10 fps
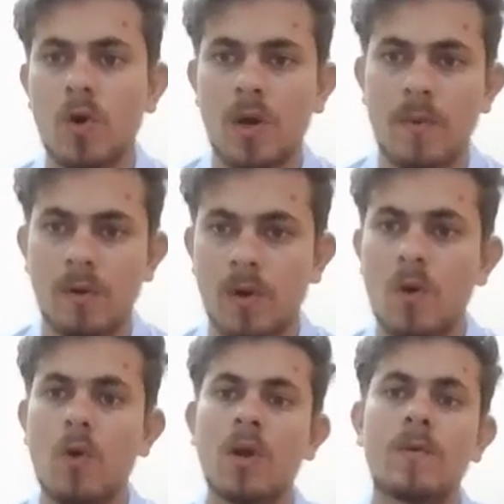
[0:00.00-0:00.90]
talk about a
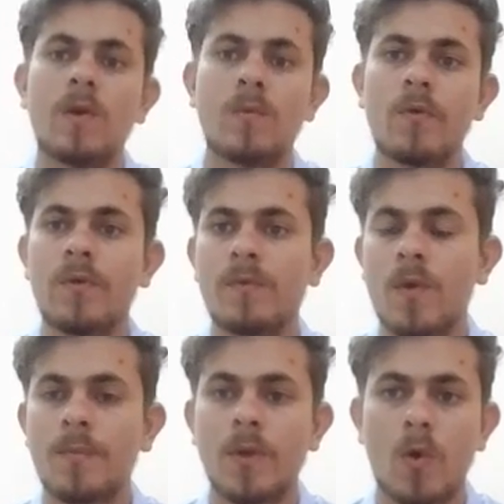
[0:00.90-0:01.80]
hollywood movie
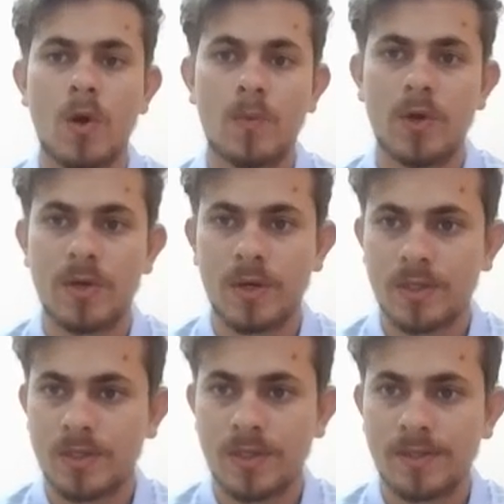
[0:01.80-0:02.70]
from the hollywood
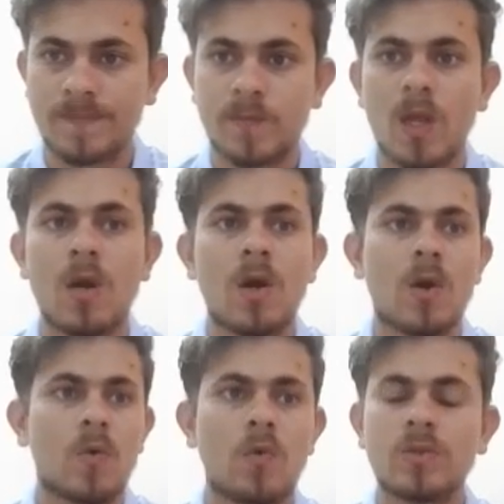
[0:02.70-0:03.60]
industry
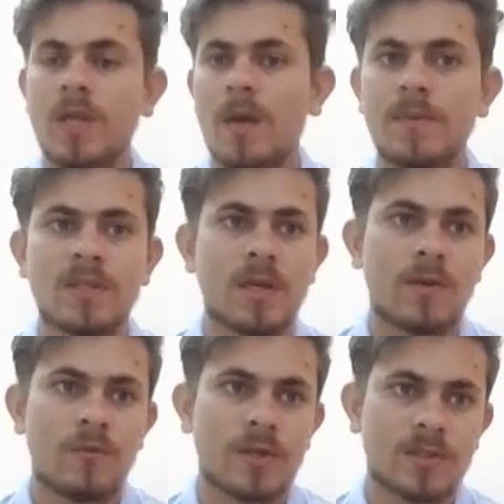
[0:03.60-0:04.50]
whose name is
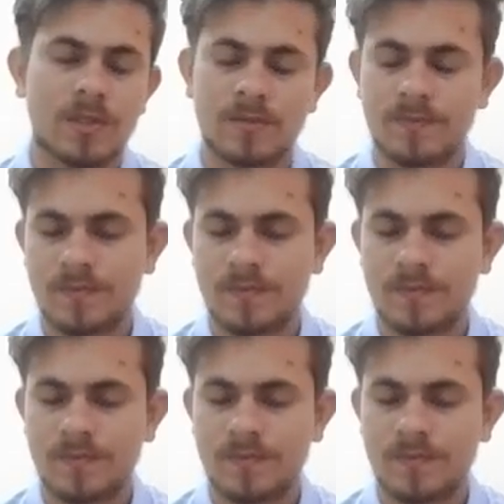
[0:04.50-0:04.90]
conviction